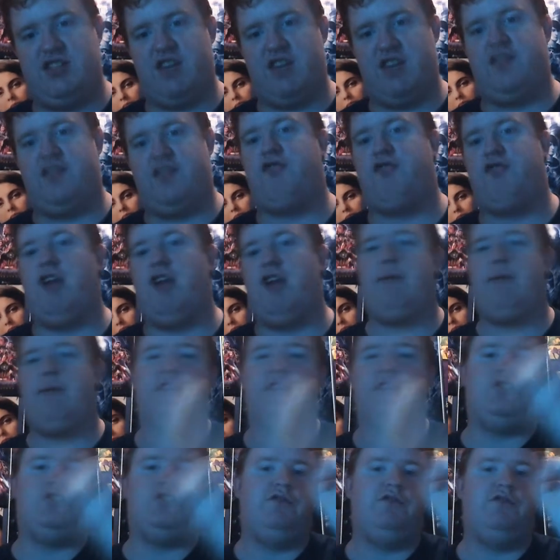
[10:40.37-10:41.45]
and subscribe,
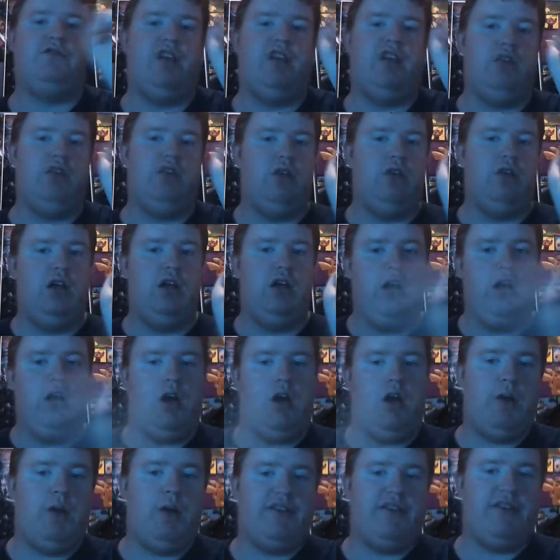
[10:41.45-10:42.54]
be sure to follow
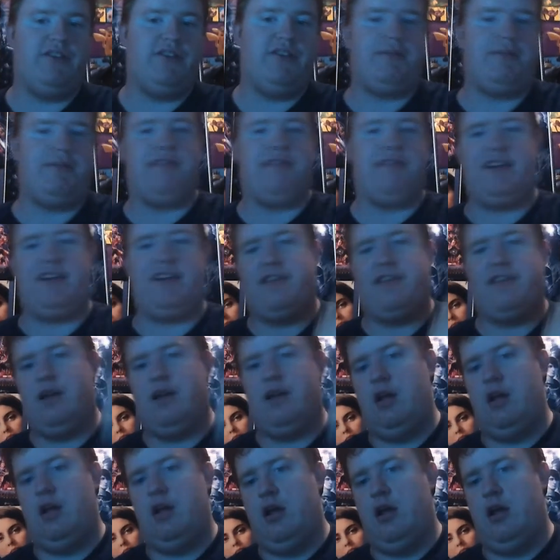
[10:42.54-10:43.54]
all my social media sites.